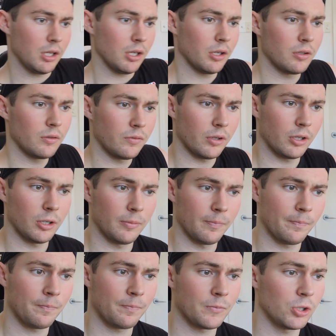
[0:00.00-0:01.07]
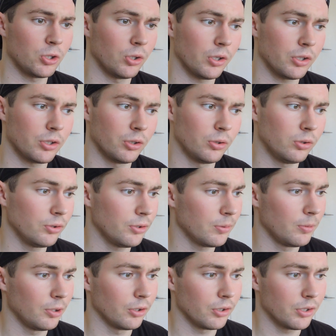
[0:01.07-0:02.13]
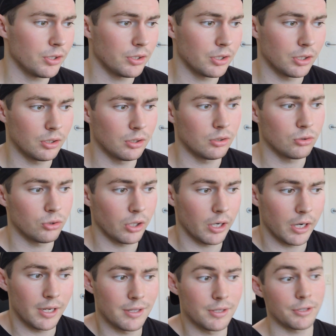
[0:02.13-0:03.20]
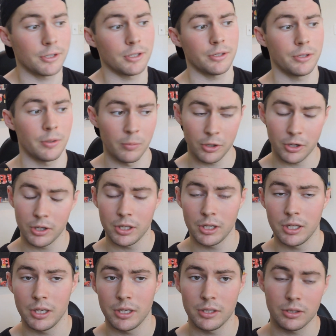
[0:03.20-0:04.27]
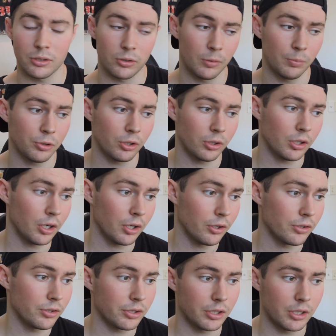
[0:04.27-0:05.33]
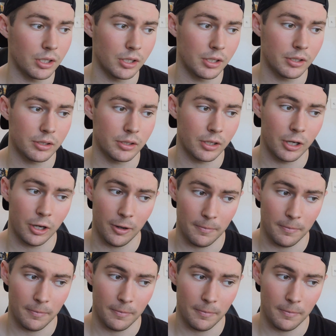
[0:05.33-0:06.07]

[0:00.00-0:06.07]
kind of stocks at all, to be honest. It trades commodities, cryptocurrencies,